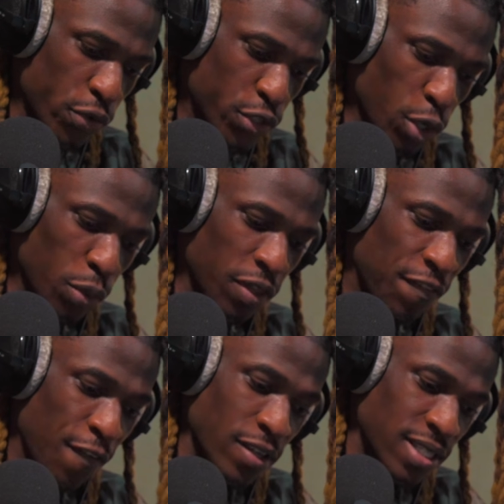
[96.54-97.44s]
So the
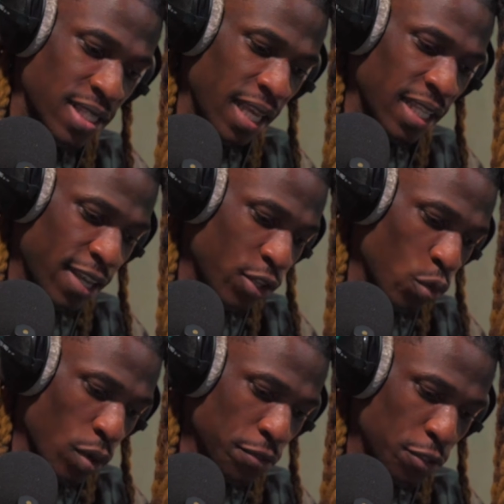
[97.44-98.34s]
first thing that you
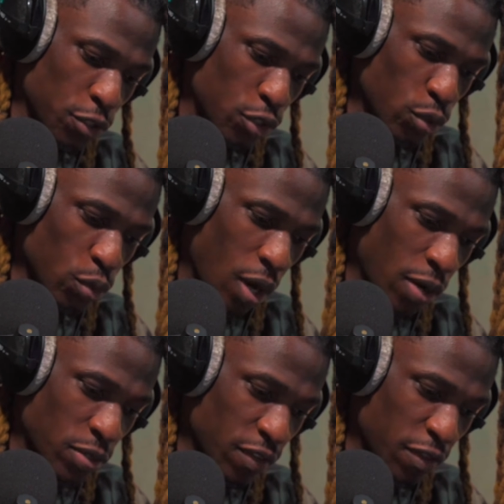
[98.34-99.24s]
want to do
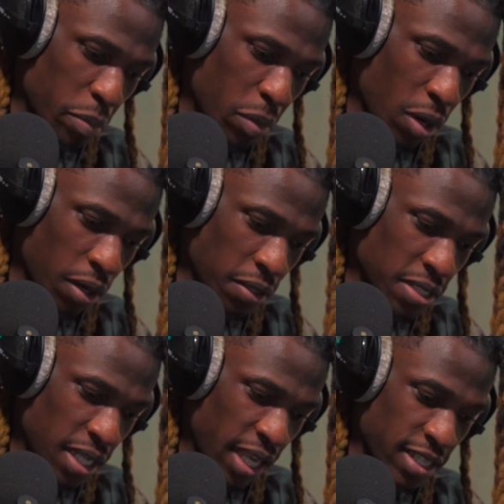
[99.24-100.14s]
out of the
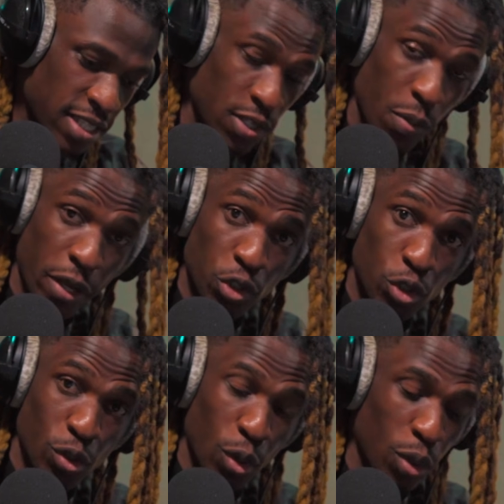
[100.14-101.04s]
box is to
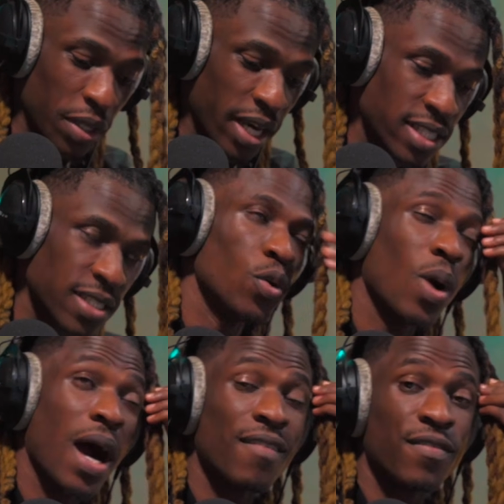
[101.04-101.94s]
ensure that you
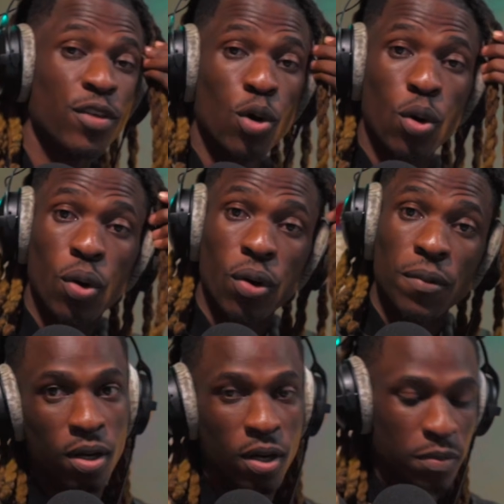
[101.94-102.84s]
have your
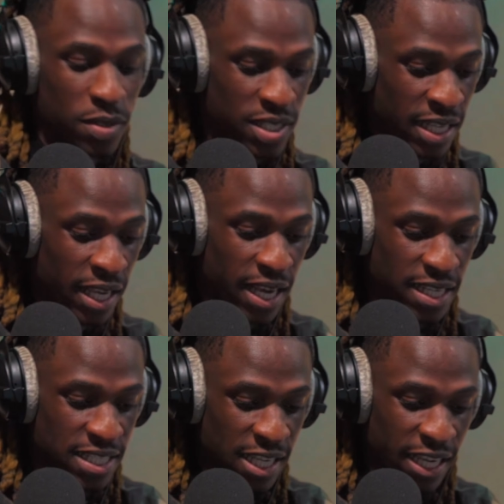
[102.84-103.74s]
singer
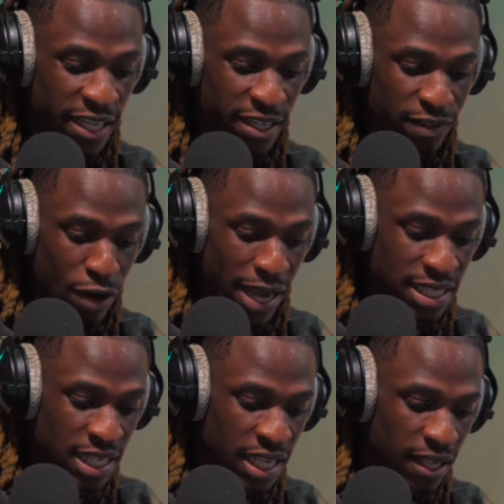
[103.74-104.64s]
singing the
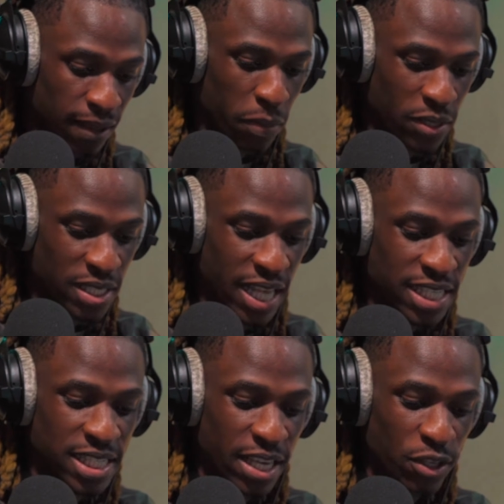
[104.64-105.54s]
right key. But
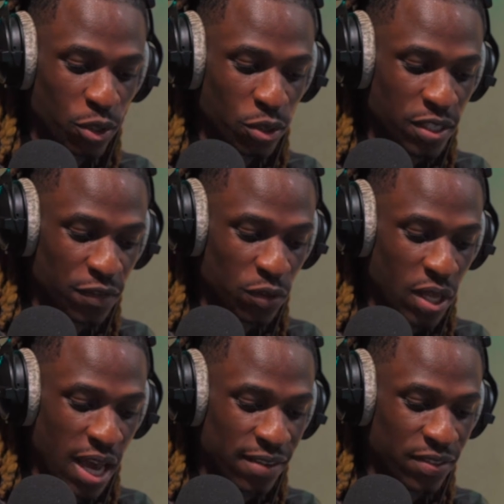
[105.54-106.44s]
let's say you don't even
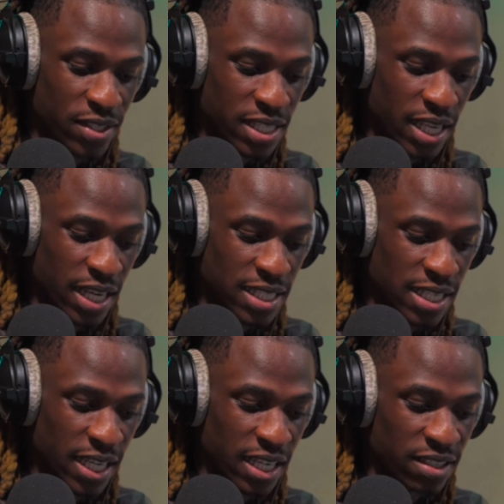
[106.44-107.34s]
have the singer
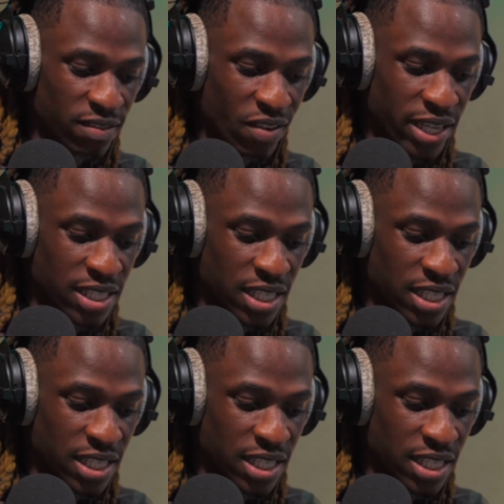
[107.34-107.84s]
singing the right